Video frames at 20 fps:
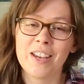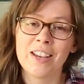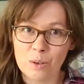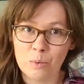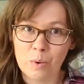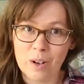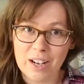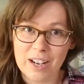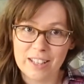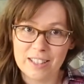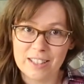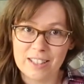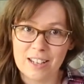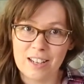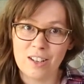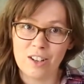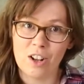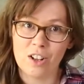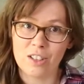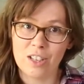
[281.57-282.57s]
the
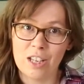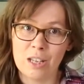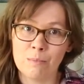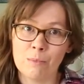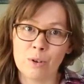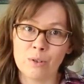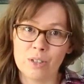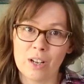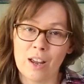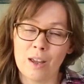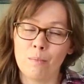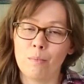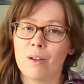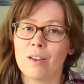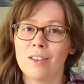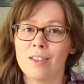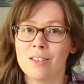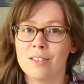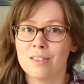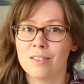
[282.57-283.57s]
1,8-cineol chemotype
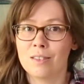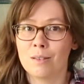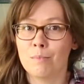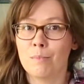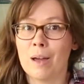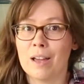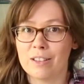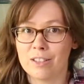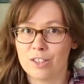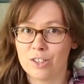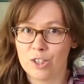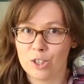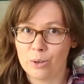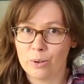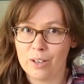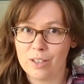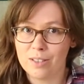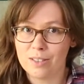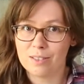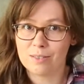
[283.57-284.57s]
is the best
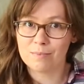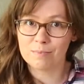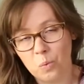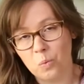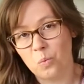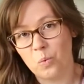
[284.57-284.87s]
choice.